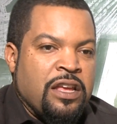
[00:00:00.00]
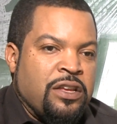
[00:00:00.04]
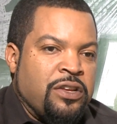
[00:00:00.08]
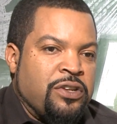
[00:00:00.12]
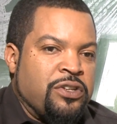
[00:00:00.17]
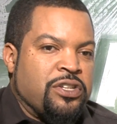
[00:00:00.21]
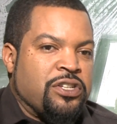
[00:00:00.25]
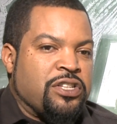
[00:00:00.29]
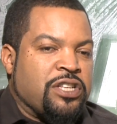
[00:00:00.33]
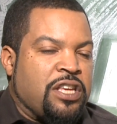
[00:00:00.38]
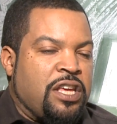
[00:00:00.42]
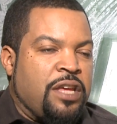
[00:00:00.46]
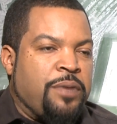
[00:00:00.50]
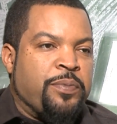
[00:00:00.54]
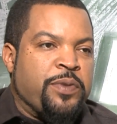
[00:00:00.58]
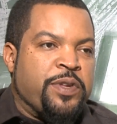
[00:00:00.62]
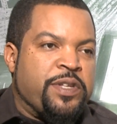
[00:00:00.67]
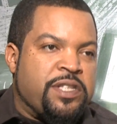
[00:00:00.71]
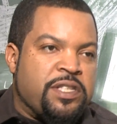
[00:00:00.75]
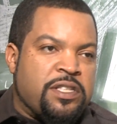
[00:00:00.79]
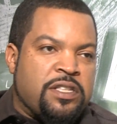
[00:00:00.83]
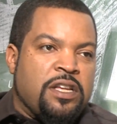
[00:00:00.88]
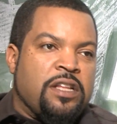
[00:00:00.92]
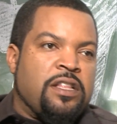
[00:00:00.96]
you just keep
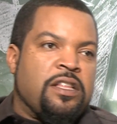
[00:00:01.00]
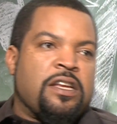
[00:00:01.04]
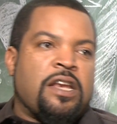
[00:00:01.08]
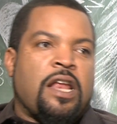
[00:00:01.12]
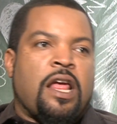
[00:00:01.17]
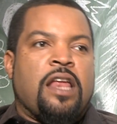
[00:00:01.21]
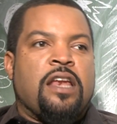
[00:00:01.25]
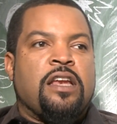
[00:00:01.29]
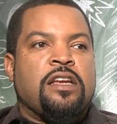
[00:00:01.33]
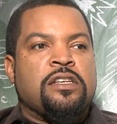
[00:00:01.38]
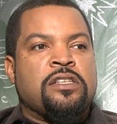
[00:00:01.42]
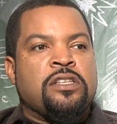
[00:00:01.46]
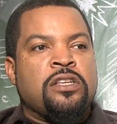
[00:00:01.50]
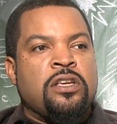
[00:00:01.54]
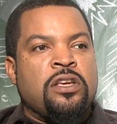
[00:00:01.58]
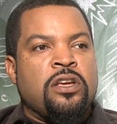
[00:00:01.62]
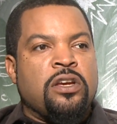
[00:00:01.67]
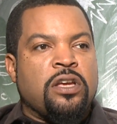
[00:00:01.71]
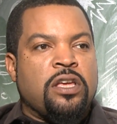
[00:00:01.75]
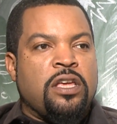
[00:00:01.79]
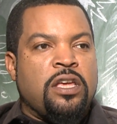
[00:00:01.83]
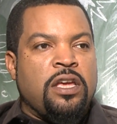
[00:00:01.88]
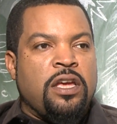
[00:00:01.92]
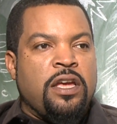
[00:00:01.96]
instilling that into
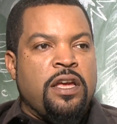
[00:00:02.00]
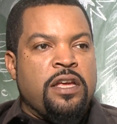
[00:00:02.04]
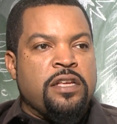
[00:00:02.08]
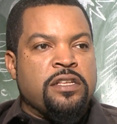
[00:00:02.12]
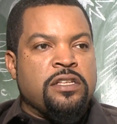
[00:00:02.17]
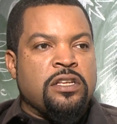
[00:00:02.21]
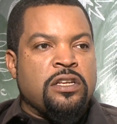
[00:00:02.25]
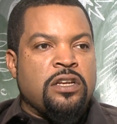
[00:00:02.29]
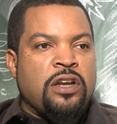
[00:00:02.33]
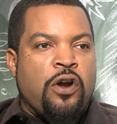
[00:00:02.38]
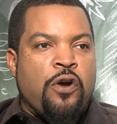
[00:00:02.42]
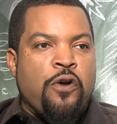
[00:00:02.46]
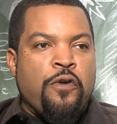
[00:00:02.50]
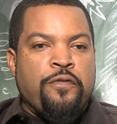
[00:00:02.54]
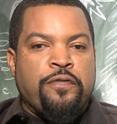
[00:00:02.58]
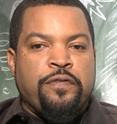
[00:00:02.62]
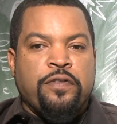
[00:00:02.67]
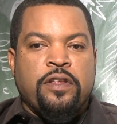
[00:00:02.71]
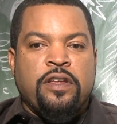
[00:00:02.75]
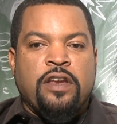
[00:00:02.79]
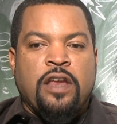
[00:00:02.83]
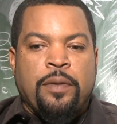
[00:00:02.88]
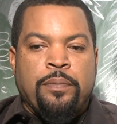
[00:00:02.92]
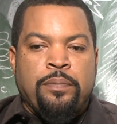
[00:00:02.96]
your kids, and
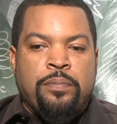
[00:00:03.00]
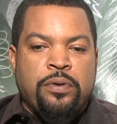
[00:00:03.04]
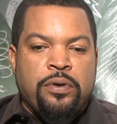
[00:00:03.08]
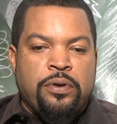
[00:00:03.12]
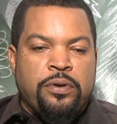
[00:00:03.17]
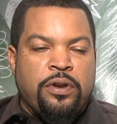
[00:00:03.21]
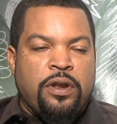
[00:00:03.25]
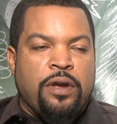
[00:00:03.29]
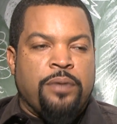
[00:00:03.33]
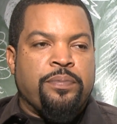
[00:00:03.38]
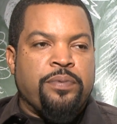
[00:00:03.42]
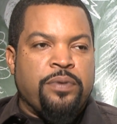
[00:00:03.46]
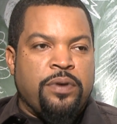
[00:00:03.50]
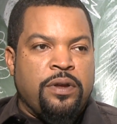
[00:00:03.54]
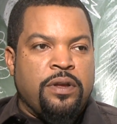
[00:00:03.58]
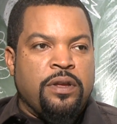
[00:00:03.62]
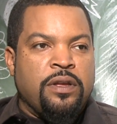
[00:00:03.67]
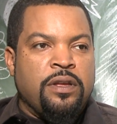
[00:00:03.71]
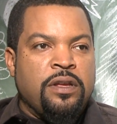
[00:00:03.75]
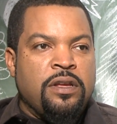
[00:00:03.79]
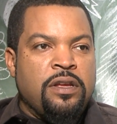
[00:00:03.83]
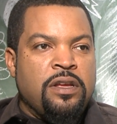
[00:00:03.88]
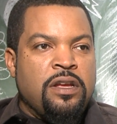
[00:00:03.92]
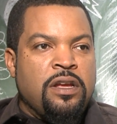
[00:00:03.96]
hopefully they build up
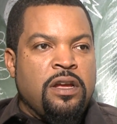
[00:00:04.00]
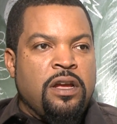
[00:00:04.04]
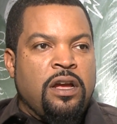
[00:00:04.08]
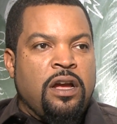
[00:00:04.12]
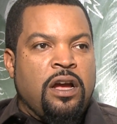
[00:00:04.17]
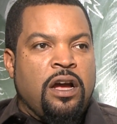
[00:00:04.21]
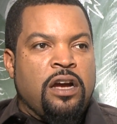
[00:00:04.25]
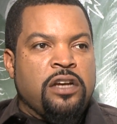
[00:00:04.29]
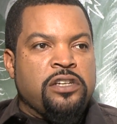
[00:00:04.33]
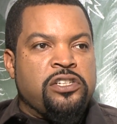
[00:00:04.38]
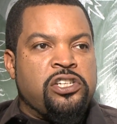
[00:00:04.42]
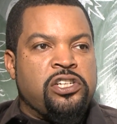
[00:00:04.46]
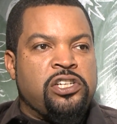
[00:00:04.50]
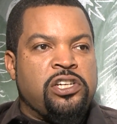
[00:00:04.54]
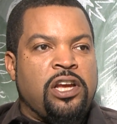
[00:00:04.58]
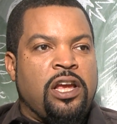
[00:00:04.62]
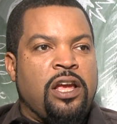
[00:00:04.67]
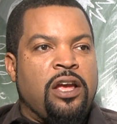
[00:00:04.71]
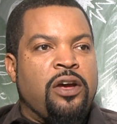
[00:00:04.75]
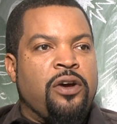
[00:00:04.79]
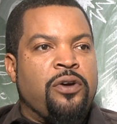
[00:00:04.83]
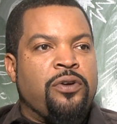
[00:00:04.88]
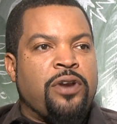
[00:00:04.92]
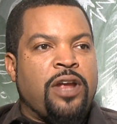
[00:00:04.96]
a
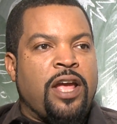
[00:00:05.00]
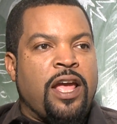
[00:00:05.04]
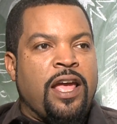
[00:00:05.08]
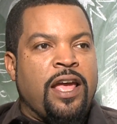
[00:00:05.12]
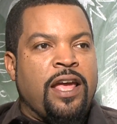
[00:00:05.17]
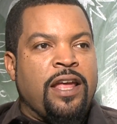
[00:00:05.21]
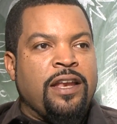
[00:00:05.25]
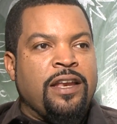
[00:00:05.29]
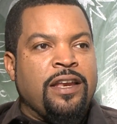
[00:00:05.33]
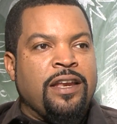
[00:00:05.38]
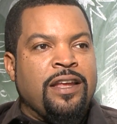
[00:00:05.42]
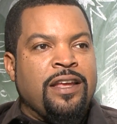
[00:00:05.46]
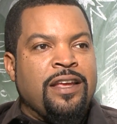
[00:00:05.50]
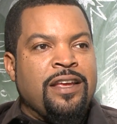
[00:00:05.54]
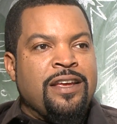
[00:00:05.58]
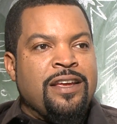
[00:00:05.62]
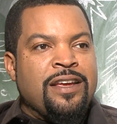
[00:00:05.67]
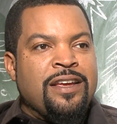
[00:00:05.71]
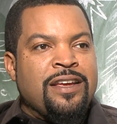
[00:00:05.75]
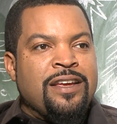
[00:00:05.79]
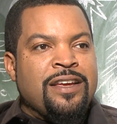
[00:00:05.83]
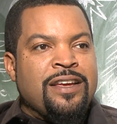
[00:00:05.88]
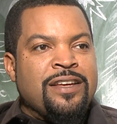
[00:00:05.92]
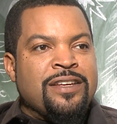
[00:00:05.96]
shell that
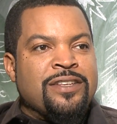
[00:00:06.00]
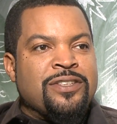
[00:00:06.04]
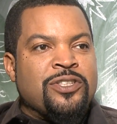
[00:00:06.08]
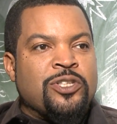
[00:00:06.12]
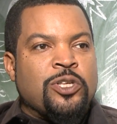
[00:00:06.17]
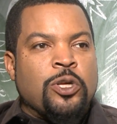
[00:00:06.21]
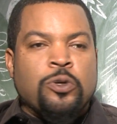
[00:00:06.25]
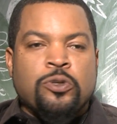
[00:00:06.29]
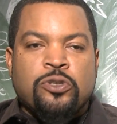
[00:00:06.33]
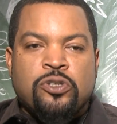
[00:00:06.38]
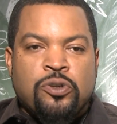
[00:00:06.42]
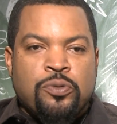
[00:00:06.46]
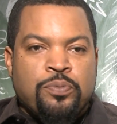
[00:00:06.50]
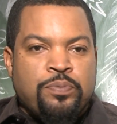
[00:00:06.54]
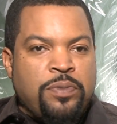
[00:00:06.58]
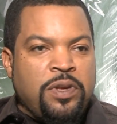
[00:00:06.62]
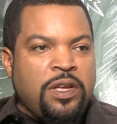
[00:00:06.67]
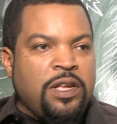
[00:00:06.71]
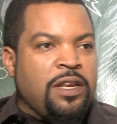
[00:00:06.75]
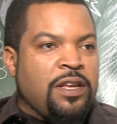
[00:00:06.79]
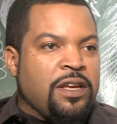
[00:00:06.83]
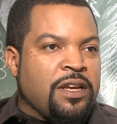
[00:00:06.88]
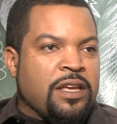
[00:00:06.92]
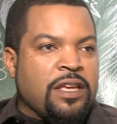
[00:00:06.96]
social
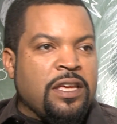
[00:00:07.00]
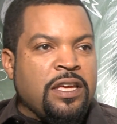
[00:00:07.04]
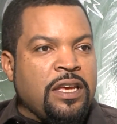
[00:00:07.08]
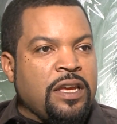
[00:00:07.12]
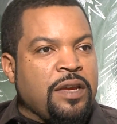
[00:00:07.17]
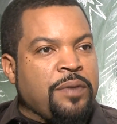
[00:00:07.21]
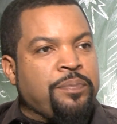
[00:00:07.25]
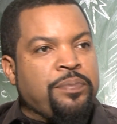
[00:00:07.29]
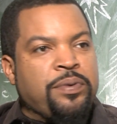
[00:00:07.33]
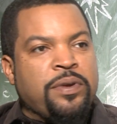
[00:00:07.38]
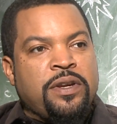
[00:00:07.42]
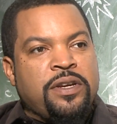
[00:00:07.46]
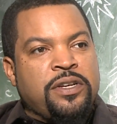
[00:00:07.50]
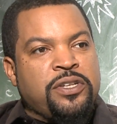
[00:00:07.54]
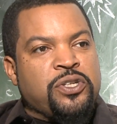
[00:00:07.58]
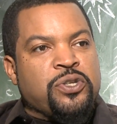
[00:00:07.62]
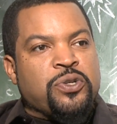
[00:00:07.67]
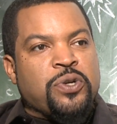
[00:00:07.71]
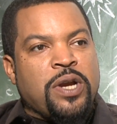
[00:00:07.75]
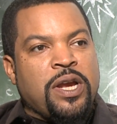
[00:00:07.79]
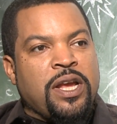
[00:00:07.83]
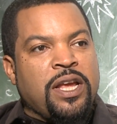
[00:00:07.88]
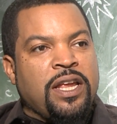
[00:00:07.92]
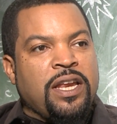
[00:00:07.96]
media can't
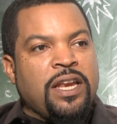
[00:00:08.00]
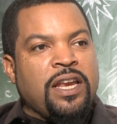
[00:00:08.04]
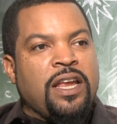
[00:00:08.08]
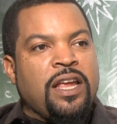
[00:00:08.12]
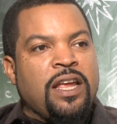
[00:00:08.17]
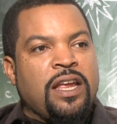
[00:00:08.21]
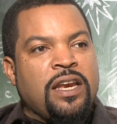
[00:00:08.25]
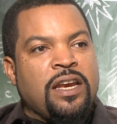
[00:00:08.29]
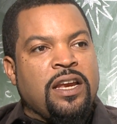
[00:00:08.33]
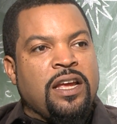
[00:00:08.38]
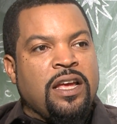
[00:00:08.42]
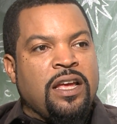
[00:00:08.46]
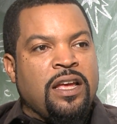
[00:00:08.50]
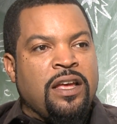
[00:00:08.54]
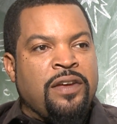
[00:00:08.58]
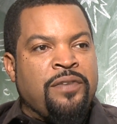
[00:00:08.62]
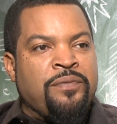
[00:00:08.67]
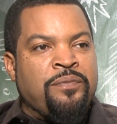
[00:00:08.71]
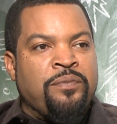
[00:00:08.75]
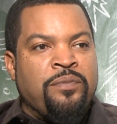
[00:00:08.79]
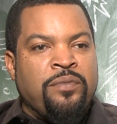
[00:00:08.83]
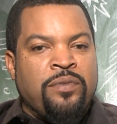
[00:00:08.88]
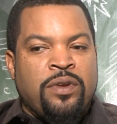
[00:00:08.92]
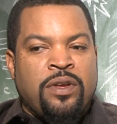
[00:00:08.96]
penetrate. And
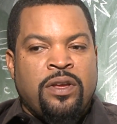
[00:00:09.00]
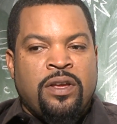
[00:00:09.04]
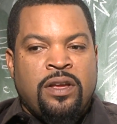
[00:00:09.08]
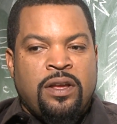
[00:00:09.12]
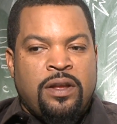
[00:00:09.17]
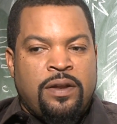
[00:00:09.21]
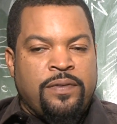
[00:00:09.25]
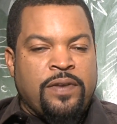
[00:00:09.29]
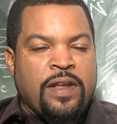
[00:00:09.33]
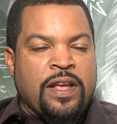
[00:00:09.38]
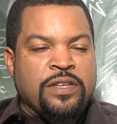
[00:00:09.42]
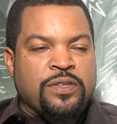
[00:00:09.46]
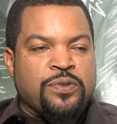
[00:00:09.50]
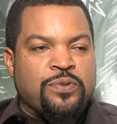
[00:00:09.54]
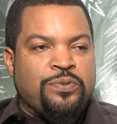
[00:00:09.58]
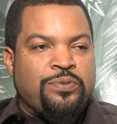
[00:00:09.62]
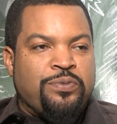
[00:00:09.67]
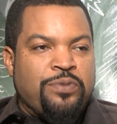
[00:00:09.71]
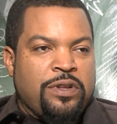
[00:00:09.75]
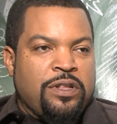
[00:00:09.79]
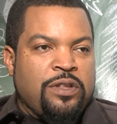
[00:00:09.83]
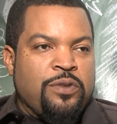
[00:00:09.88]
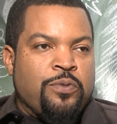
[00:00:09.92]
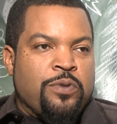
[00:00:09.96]
that's
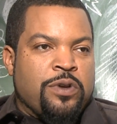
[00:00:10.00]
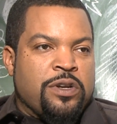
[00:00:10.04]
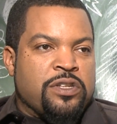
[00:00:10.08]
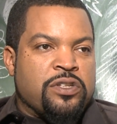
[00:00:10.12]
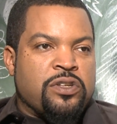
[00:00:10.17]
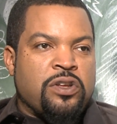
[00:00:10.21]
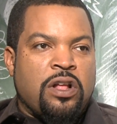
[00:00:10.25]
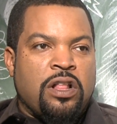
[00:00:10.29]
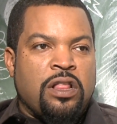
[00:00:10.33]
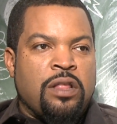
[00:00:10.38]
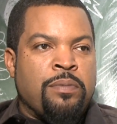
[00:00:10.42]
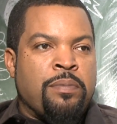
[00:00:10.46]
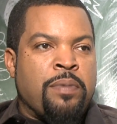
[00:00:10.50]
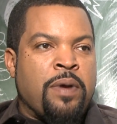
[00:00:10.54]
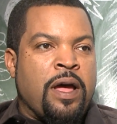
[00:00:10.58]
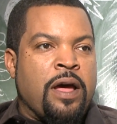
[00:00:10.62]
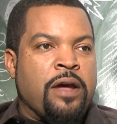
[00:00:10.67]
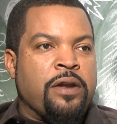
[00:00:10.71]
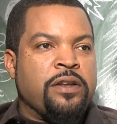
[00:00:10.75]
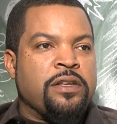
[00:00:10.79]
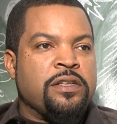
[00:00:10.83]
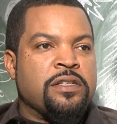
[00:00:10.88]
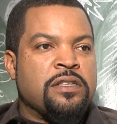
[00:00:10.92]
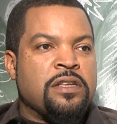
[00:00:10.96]
really what it's all
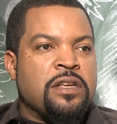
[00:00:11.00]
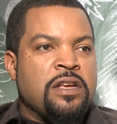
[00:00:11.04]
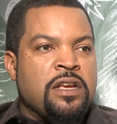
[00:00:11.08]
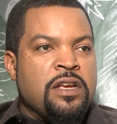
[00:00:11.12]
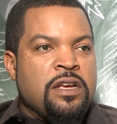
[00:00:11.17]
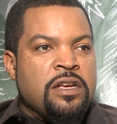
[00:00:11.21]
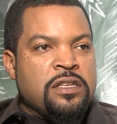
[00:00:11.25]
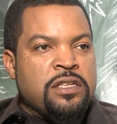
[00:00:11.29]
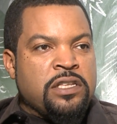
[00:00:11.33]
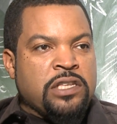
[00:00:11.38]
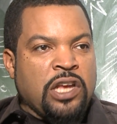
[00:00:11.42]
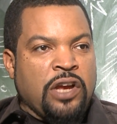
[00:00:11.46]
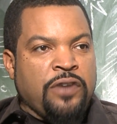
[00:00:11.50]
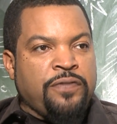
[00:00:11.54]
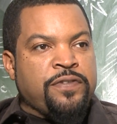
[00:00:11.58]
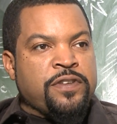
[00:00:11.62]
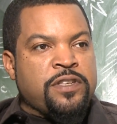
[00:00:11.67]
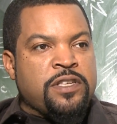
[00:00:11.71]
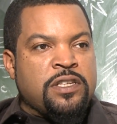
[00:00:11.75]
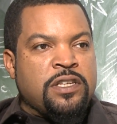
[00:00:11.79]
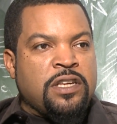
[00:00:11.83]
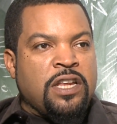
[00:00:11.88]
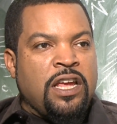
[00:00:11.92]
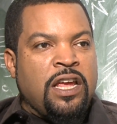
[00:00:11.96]
about, is
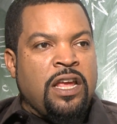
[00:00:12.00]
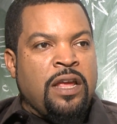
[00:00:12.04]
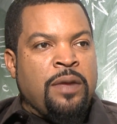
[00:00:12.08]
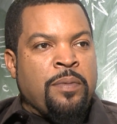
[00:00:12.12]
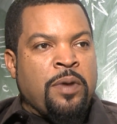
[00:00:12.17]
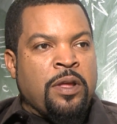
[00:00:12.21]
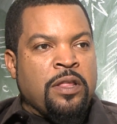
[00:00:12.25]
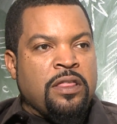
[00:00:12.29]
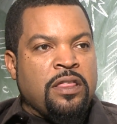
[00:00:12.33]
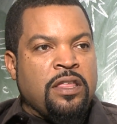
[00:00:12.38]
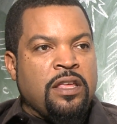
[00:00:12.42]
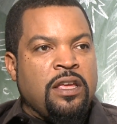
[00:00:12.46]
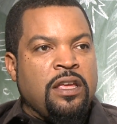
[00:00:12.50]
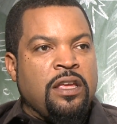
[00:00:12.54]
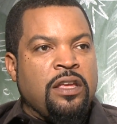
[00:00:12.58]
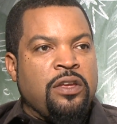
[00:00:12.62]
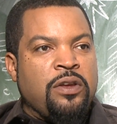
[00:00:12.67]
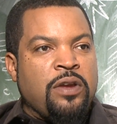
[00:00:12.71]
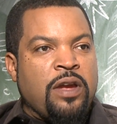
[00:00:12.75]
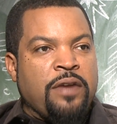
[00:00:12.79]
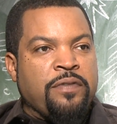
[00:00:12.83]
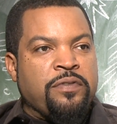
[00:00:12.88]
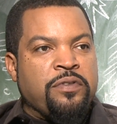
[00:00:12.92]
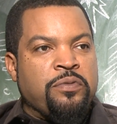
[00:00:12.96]
self-esteem. I think
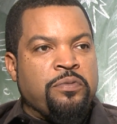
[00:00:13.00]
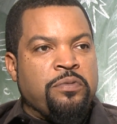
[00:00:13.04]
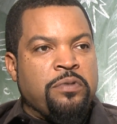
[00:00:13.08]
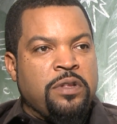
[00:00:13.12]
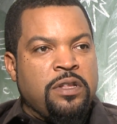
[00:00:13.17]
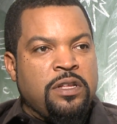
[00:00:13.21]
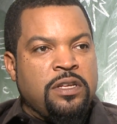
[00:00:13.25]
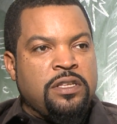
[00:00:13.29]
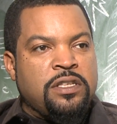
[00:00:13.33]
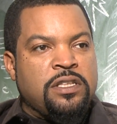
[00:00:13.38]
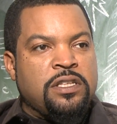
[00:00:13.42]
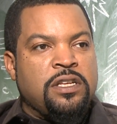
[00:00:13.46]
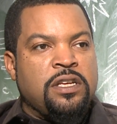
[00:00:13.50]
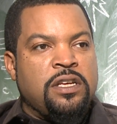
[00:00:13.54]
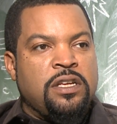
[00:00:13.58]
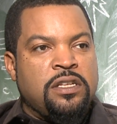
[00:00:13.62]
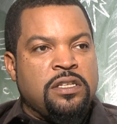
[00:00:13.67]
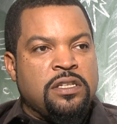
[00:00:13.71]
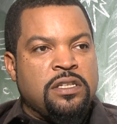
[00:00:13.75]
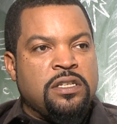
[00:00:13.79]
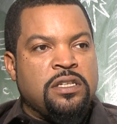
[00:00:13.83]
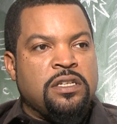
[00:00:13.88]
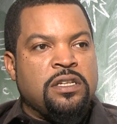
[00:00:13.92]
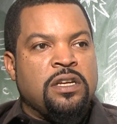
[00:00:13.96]
you have to really
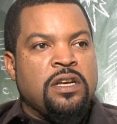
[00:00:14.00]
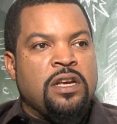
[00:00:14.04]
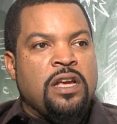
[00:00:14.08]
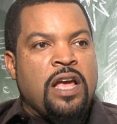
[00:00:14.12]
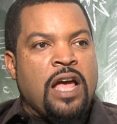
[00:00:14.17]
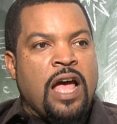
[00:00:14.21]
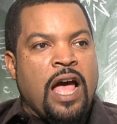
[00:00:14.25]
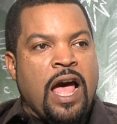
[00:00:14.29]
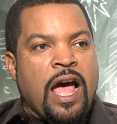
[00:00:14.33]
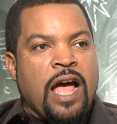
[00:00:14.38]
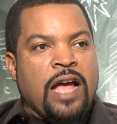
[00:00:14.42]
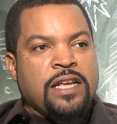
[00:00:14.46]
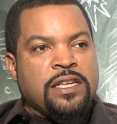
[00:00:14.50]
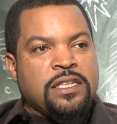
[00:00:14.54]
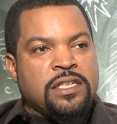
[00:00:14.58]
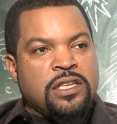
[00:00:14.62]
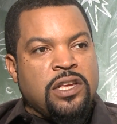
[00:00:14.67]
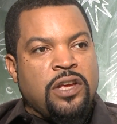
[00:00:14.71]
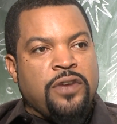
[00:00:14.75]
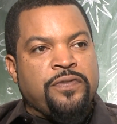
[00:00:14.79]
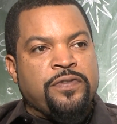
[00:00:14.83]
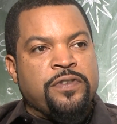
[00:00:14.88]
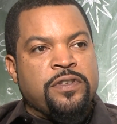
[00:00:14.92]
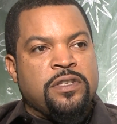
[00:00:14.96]
teach high
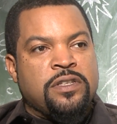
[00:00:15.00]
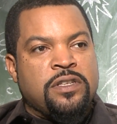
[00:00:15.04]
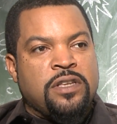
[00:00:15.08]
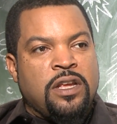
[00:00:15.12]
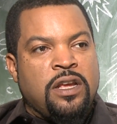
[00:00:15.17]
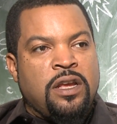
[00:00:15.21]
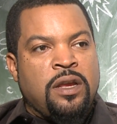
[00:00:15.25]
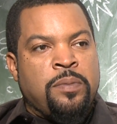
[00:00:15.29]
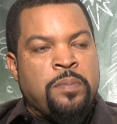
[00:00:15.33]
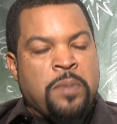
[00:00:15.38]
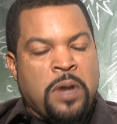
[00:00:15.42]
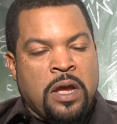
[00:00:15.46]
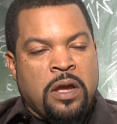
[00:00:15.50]
self-esteem